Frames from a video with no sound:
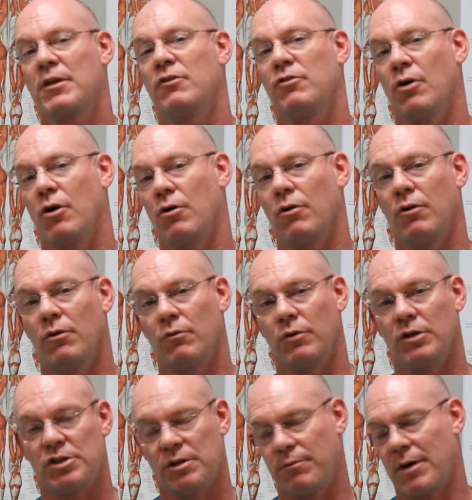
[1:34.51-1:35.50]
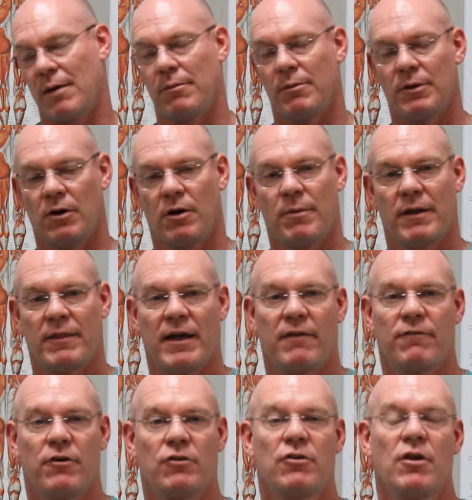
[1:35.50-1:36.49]
So we should probably talk about
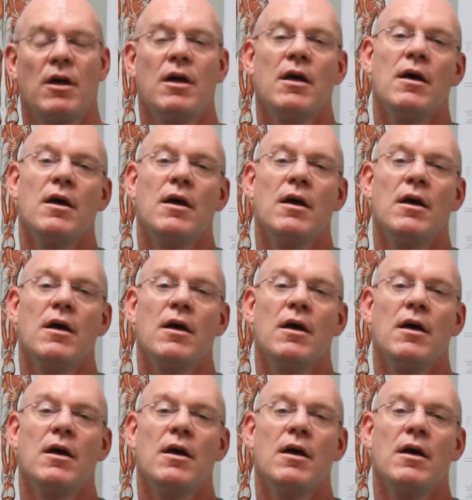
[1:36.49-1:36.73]
that first.